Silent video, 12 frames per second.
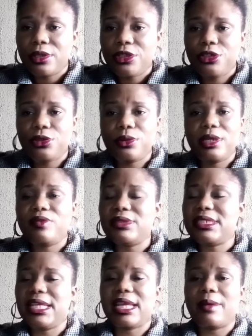Don't even
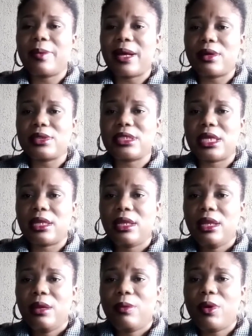think about it.
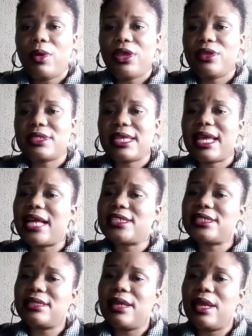But when you say
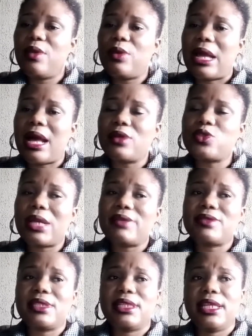
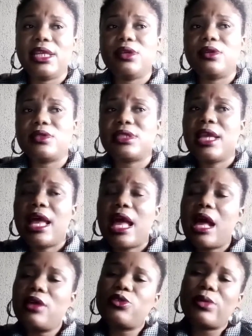housewives in Lagos,
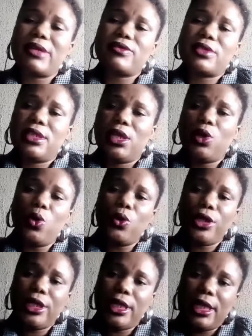housewives in
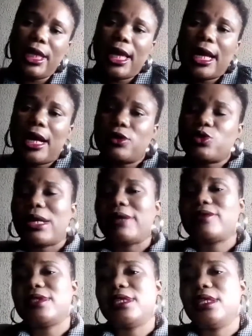Ikoyi,
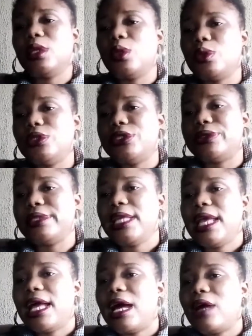housewives in London,
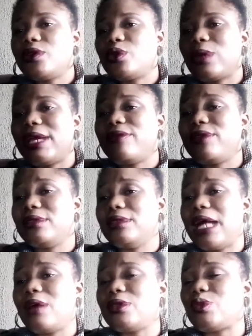housewives in
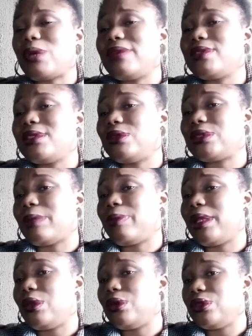
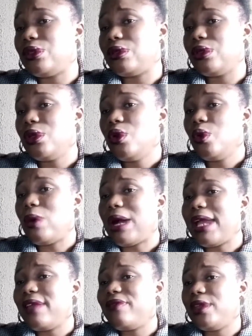Osapa, London,
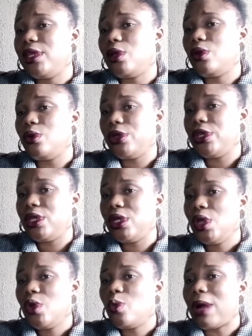wife in Ikoyi,
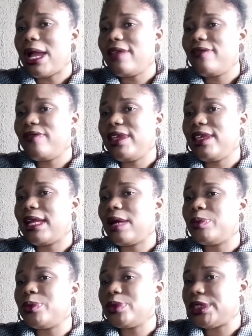wifey in
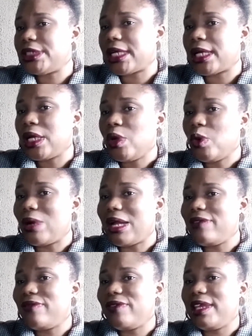Abuja,
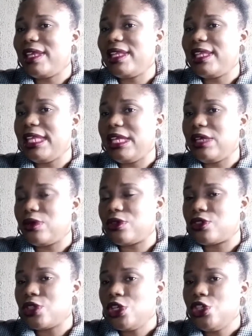wifey in
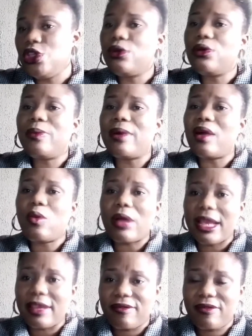Lagos, Yoruba
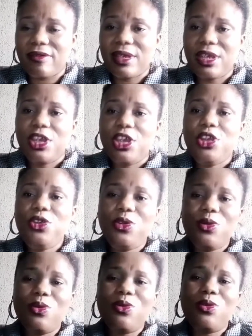wife,
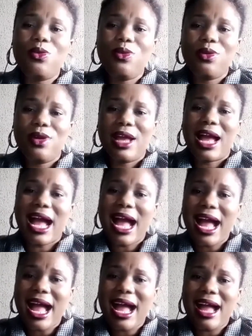you
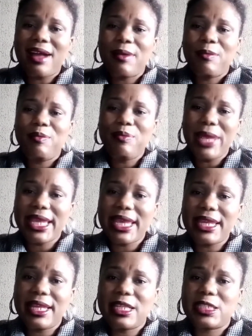are
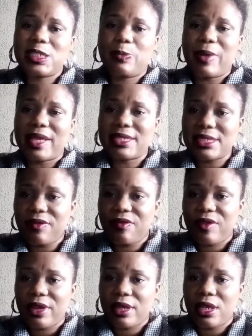making it
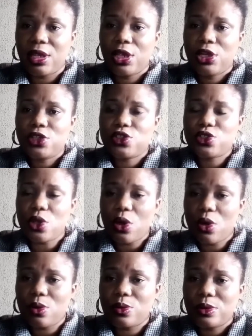specific.
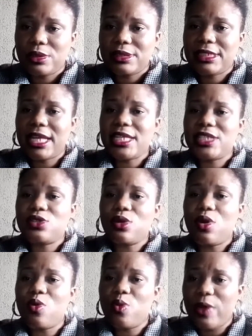So there is
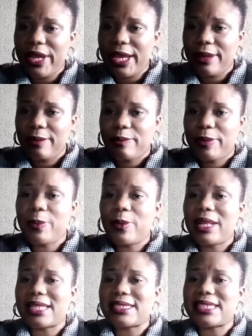no way
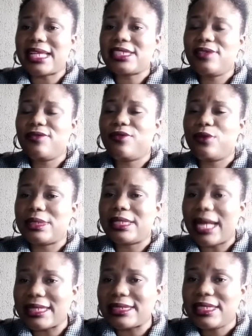people are searching for
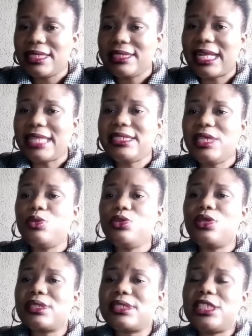that they will
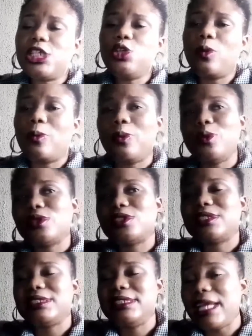not see your
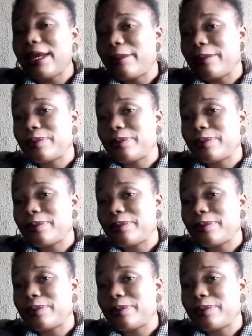post there.